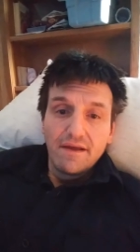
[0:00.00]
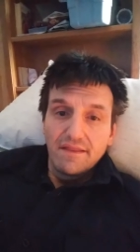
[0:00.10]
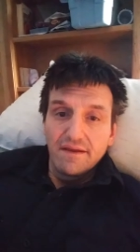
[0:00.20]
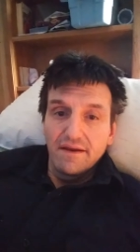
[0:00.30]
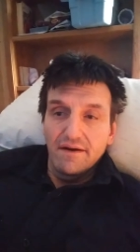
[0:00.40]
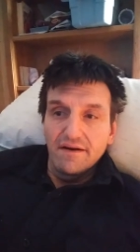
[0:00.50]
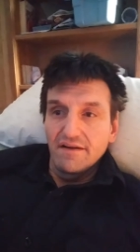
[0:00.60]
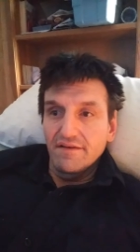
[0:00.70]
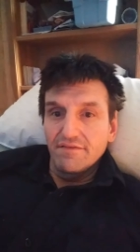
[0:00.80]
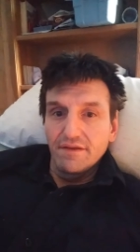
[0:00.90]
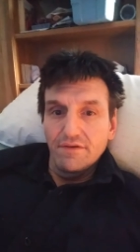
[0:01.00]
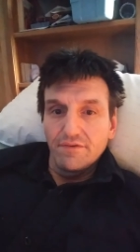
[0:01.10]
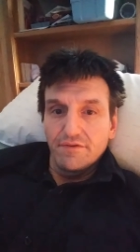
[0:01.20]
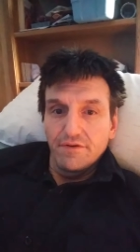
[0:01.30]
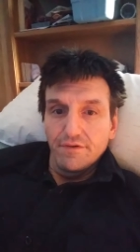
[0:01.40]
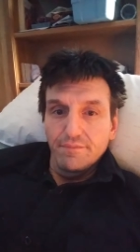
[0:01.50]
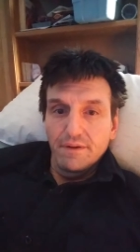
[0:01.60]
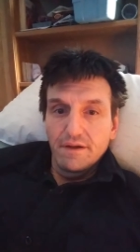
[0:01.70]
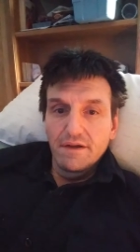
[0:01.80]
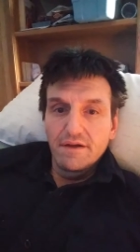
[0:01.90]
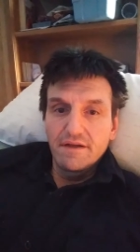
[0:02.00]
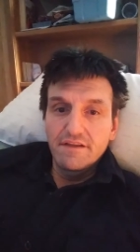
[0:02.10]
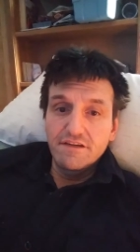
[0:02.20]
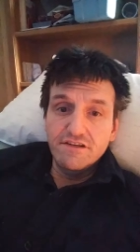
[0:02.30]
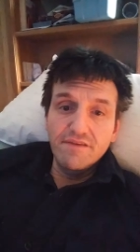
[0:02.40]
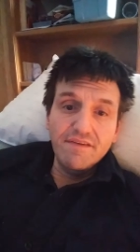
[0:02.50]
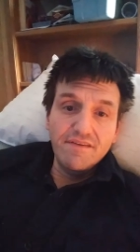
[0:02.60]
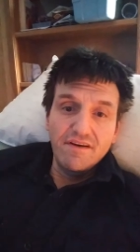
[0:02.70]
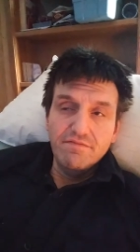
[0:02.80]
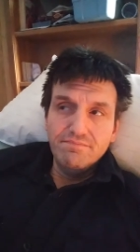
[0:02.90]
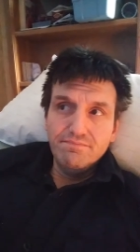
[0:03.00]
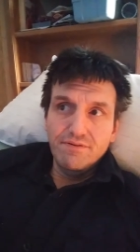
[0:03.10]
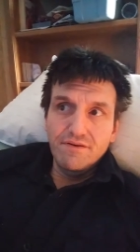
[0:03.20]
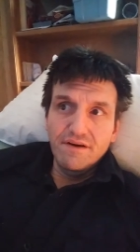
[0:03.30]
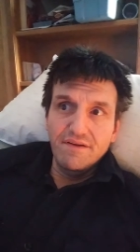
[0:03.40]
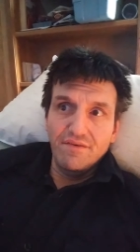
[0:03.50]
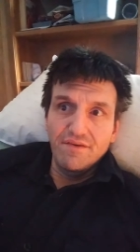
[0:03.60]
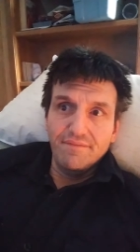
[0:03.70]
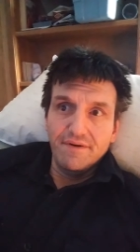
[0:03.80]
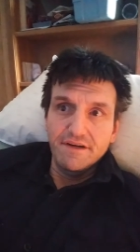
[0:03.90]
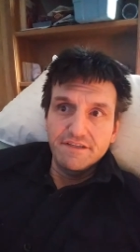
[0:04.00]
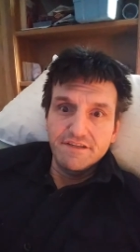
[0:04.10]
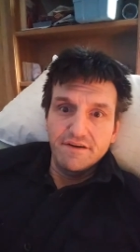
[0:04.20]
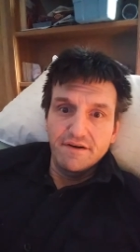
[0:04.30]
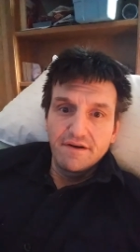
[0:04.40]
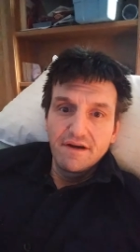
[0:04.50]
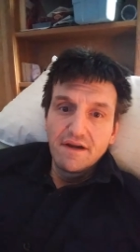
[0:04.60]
They are another really old group. The Germans are pretty old, I'm pretty sure.